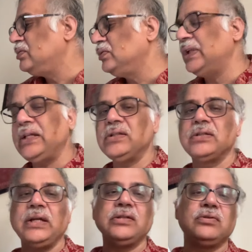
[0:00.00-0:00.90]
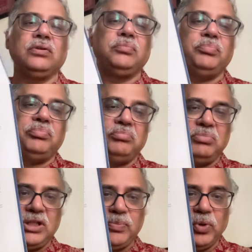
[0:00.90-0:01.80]
that's not,
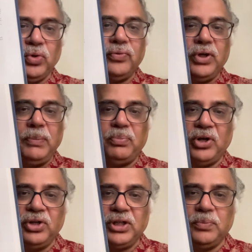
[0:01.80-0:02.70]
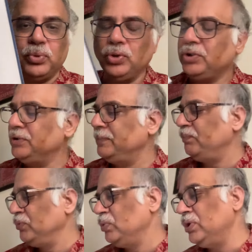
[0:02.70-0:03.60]
it's beautifully printed book
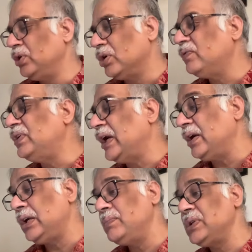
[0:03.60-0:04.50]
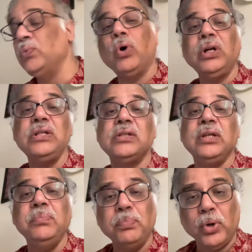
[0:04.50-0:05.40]
with lot of diagrams, and what is
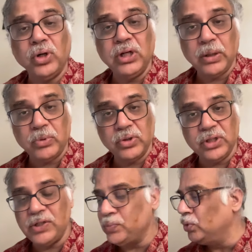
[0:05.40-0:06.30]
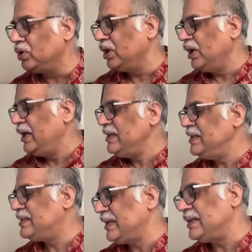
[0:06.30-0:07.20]
important about this book is
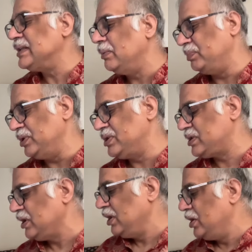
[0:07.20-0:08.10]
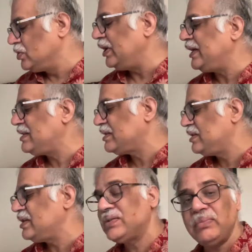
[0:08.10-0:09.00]
its examples. So let
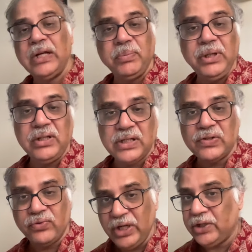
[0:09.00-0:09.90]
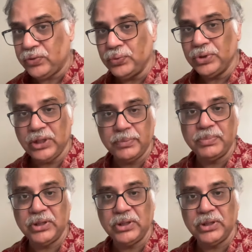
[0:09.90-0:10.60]
me just read through the